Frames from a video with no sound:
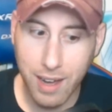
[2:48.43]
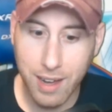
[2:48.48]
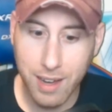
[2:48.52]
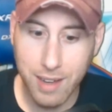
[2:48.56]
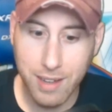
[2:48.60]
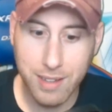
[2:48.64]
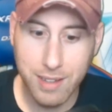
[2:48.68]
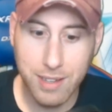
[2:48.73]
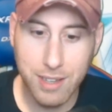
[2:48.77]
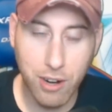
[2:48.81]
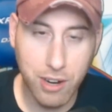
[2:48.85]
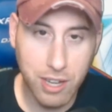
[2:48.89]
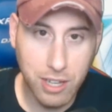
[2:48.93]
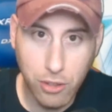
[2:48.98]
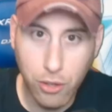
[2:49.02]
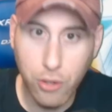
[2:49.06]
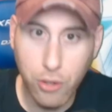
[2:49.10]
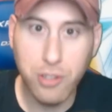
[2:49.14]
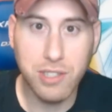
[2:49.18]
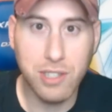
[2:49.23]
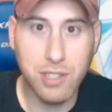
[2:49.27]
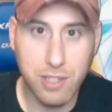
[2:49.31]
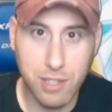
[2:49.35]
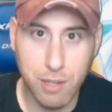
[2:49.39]
he
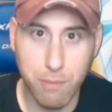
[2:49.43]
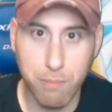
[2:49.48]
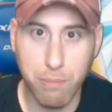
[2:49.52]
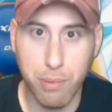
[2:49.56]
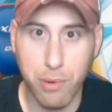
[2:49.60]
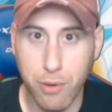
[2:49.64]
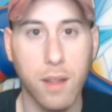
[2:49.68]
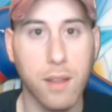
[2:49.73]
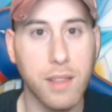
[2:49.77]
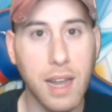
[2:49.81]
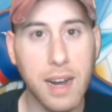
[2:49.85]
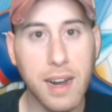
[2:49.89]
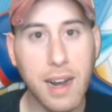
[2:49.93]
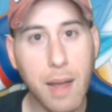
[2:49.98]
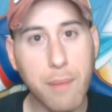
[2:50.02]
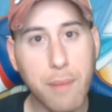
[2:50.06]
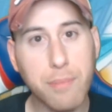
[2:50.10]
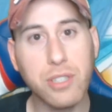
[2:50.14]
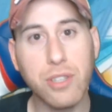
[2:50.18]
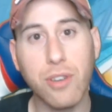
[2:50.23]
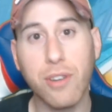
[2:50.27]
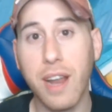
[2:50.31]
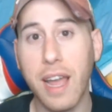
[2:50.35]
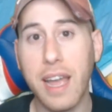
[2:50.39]
loses to Boo. Then in
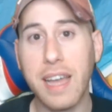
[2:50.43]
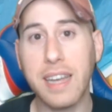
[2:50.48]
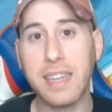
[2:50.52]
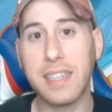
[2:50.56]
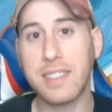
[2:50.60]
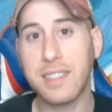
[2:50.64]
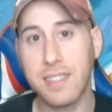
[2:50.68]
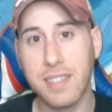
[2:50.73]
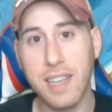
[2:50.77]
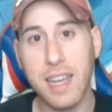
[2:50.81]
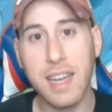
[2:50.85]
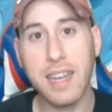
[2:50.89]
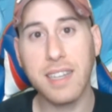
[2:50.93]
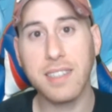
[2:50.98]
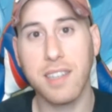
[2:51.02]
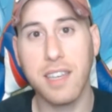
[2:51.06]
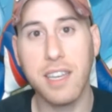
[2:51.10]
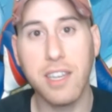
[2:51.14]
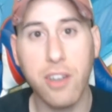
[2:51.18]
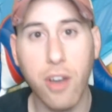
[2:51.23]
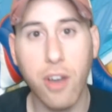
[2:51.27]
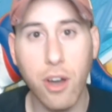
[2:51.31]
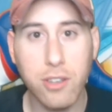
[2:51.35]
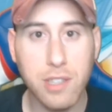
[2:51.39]
episode 86,
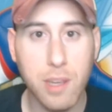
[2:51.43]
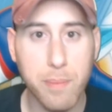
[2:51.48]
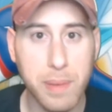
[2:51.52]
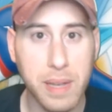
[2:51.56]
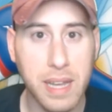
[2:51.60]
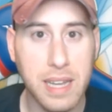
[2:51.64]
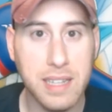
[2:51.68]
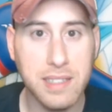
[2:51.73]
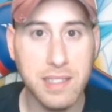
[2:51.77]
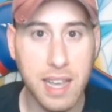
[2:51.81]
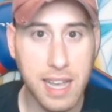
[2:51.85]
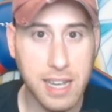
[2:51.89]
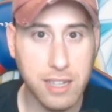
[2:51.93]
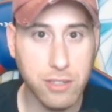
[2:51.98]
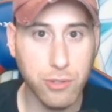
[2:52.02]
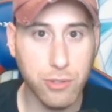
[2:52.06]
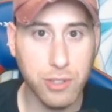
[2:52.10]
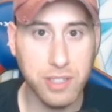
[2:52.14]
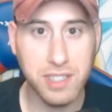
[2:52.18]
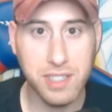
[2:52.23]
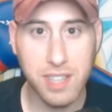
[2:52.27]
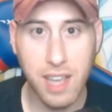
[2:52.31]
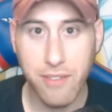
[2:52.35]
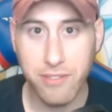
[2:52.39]
he goes up against
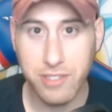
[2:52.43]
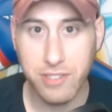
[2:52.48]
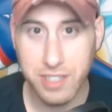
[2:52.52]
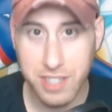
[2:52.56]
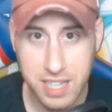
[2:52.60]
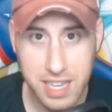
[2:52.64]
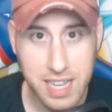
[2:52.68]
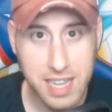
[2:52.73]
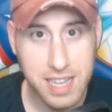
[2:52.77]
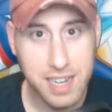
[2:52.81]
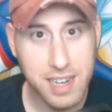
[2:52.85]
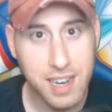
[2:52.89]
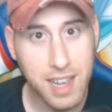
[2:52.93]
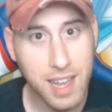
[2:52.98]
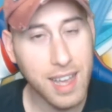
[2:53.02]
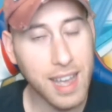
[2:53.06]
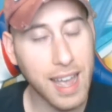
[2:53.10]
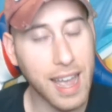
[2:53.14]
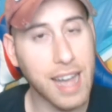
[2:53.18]
Android 17.